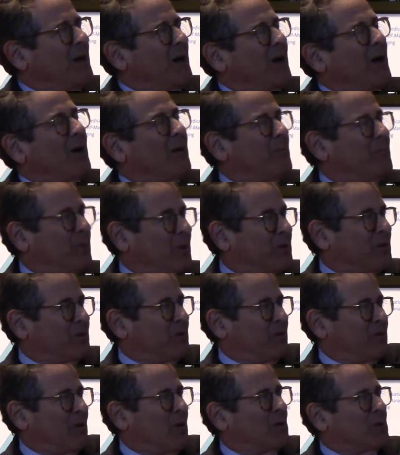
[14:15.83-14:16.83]

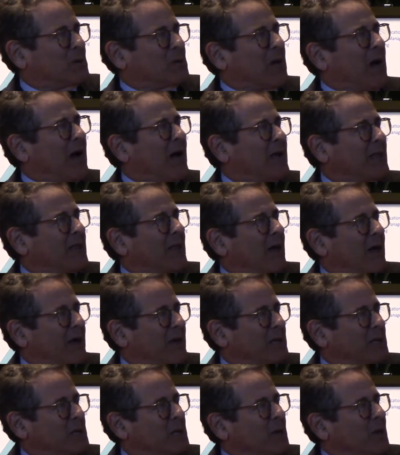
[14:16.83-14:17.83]
but those
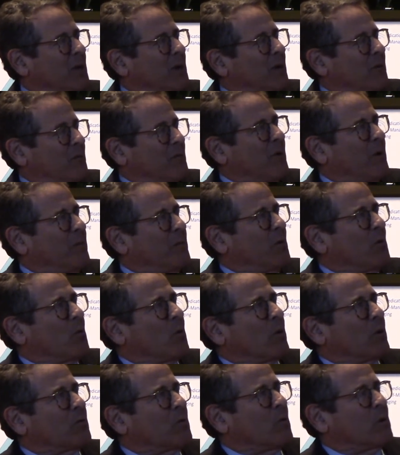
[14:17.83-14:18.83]
guidelines from the
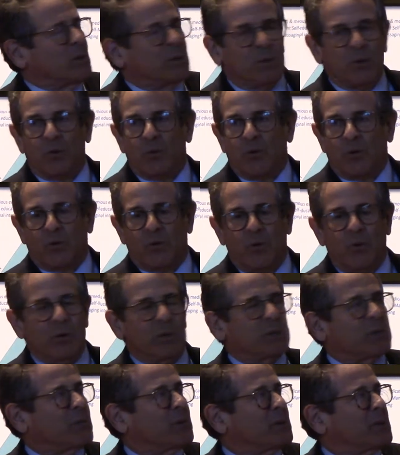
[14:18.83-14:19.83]
World War II
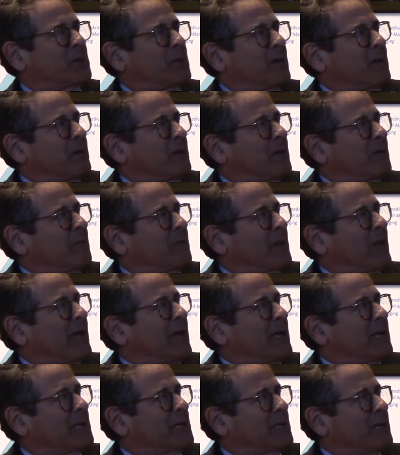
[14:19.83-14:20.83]
recruits were still in
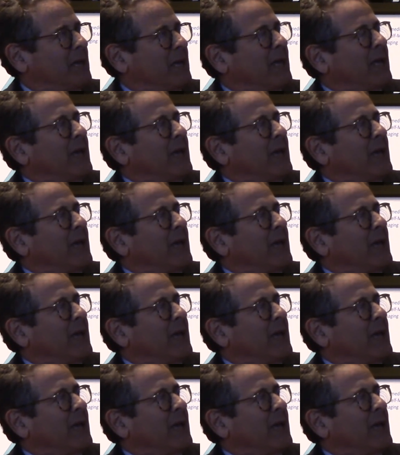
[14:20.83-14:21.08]
place.